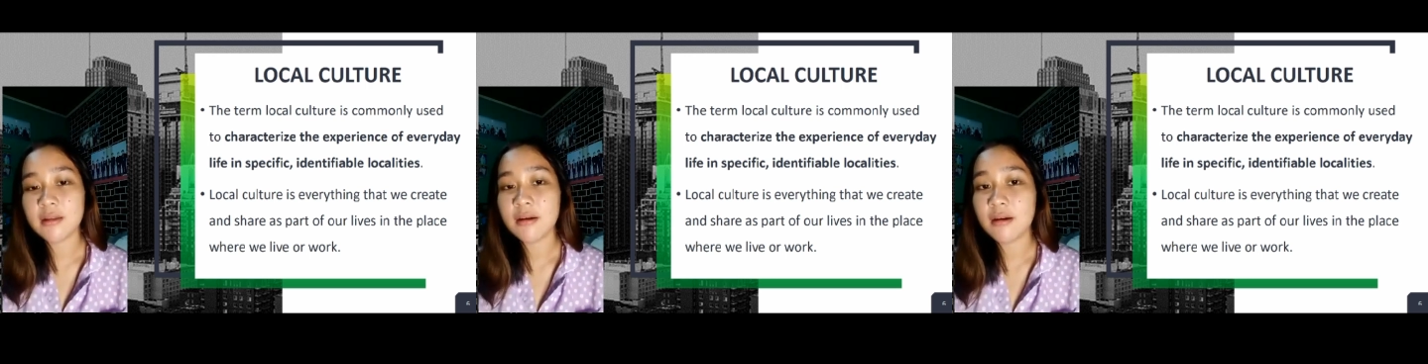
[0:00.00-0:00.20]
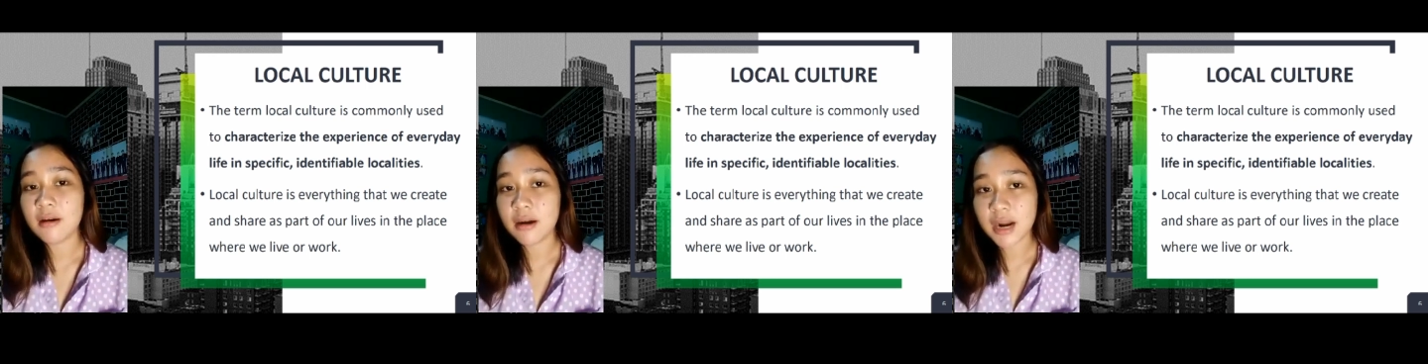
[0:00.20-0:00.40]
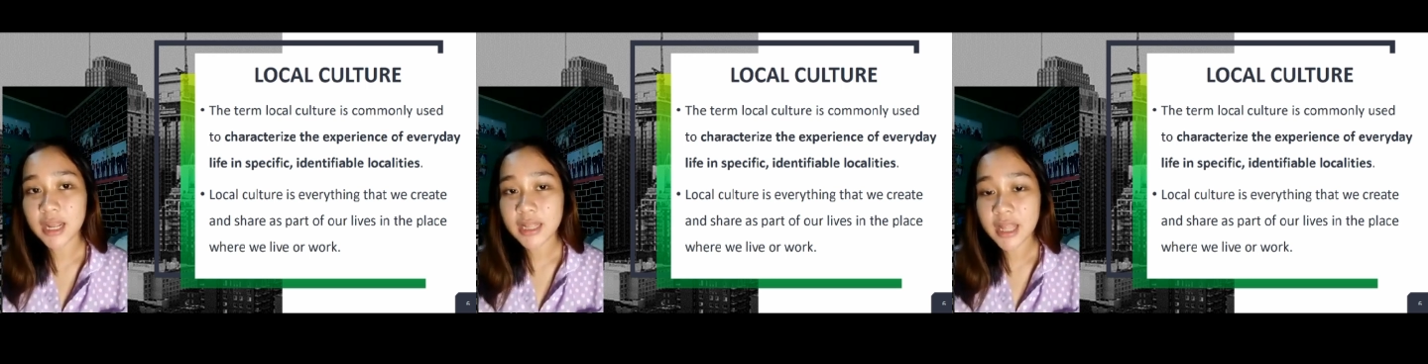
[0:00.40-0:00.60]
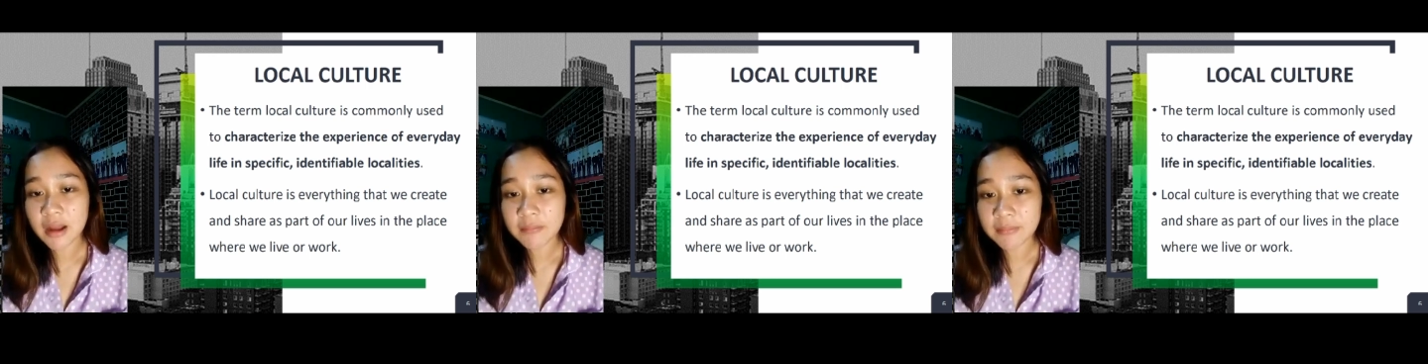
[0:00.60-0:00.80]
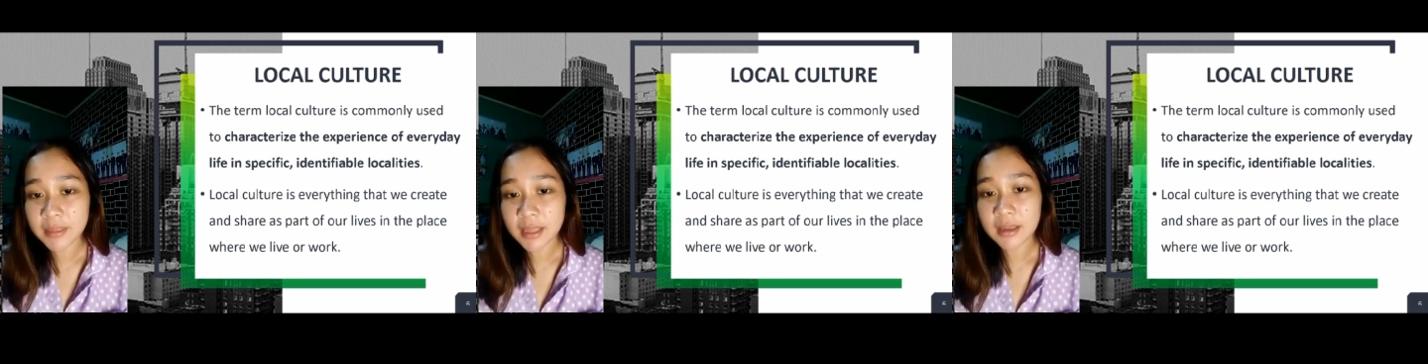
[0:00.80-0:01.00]
or
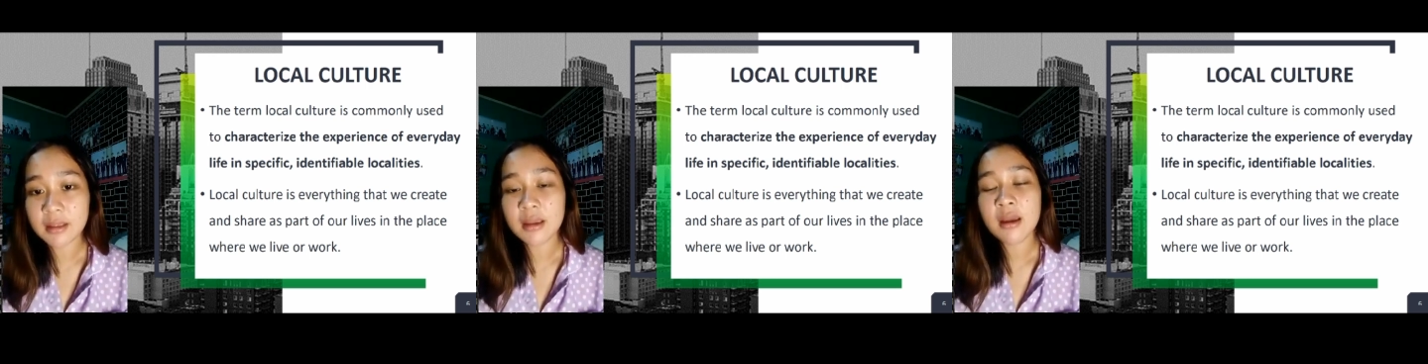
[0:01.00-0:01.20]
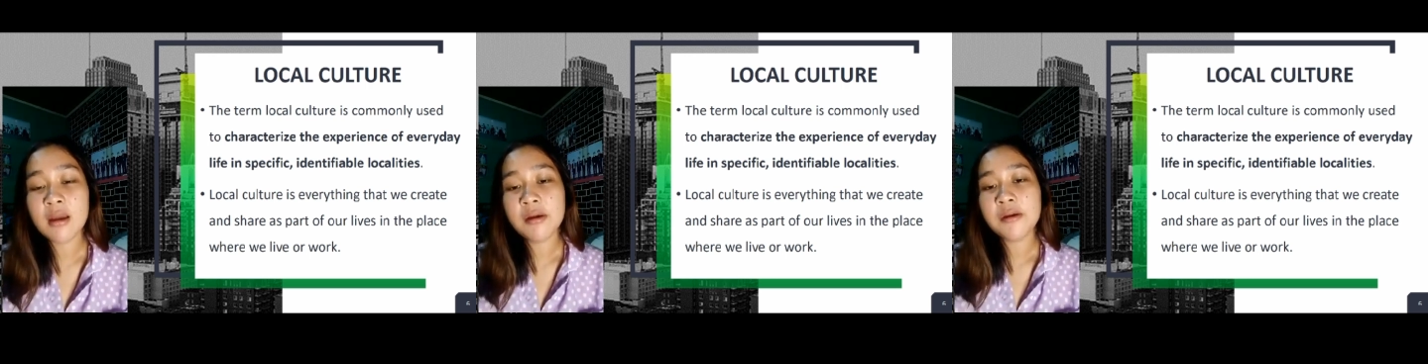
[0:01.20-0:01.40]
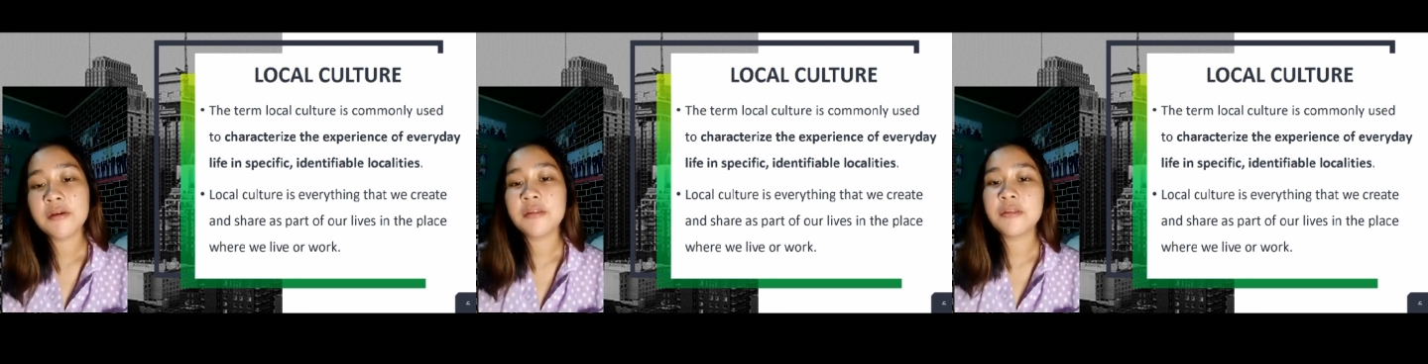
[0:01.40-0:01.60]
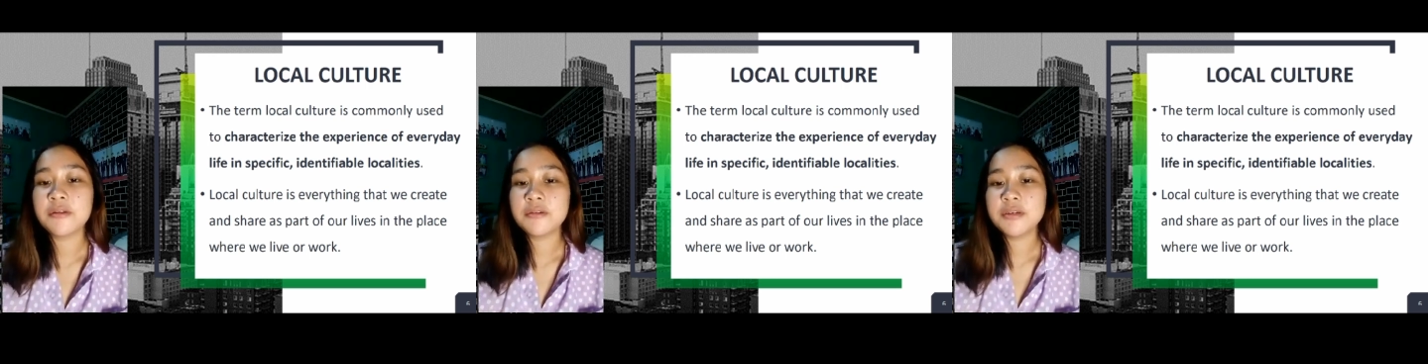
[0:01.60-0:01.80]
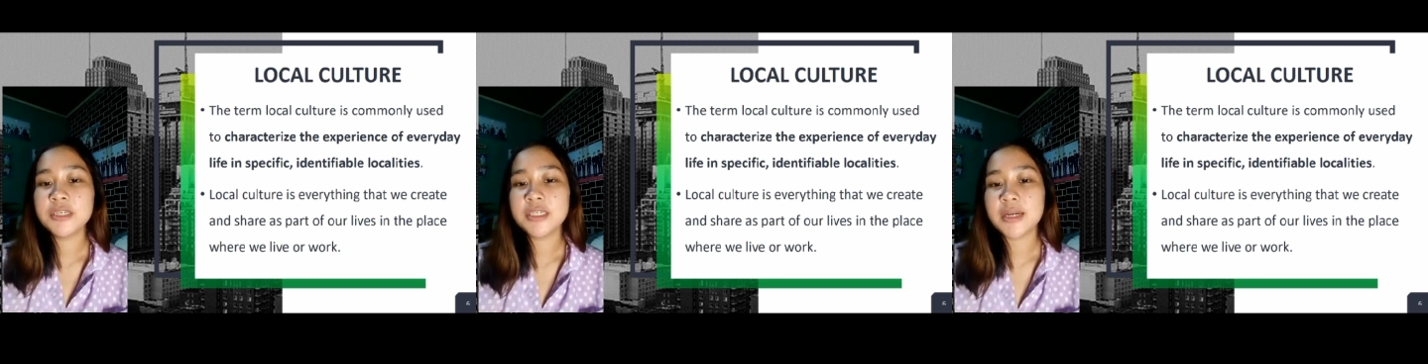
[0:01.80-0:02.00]
adapted
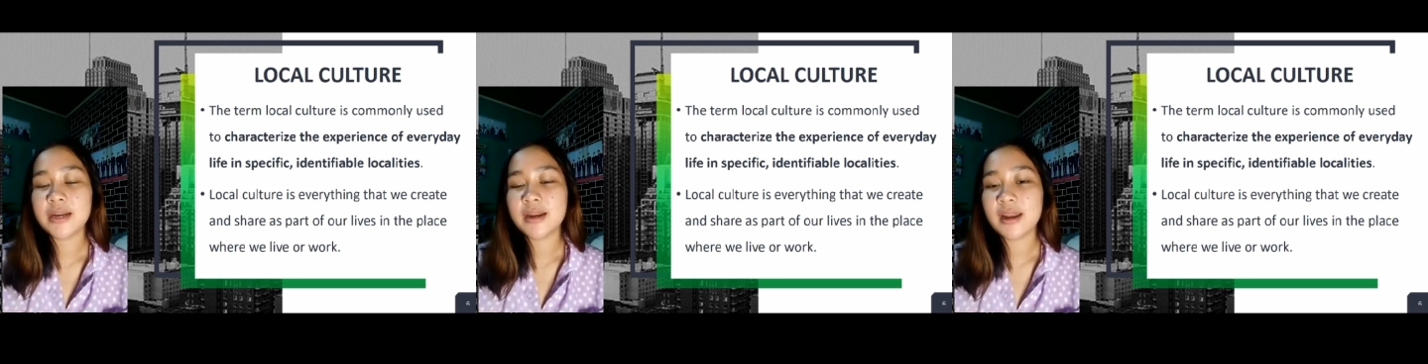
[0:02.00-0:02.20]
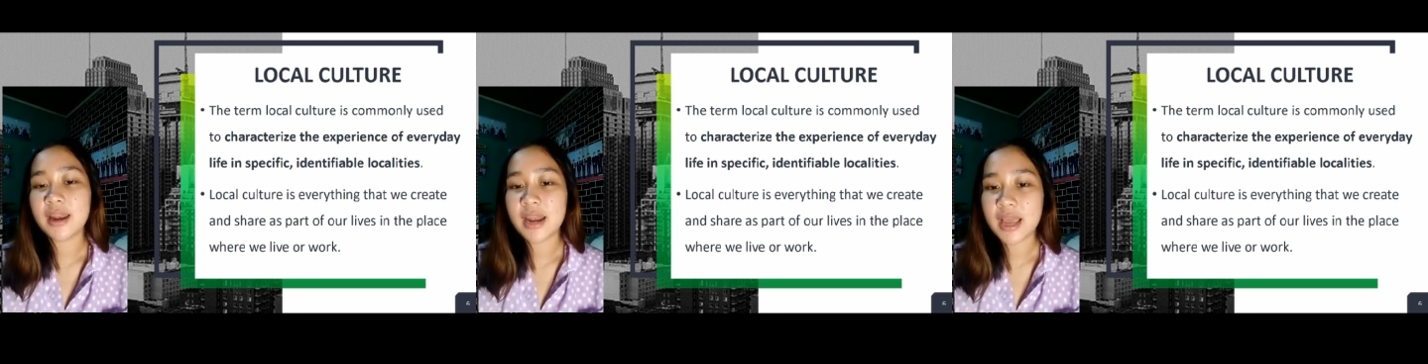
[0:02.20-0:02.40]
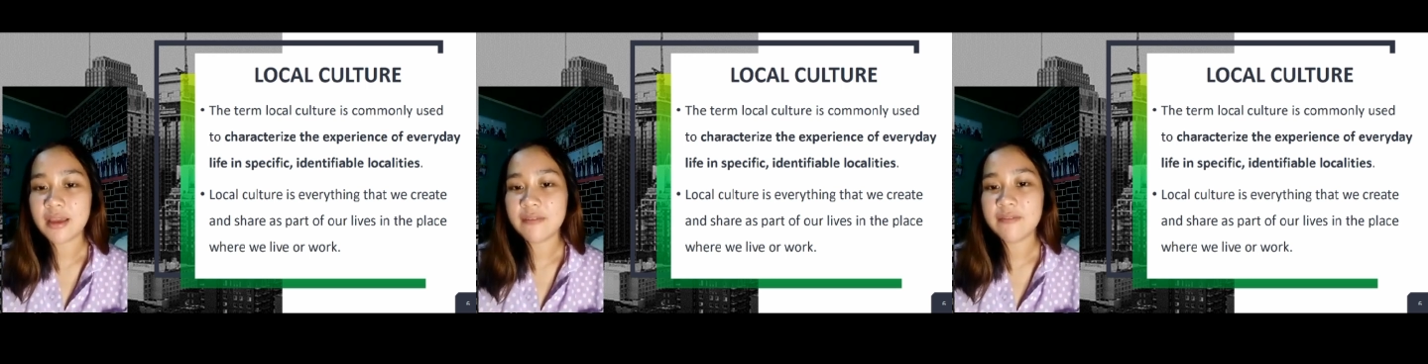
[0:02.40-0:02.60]
through shared life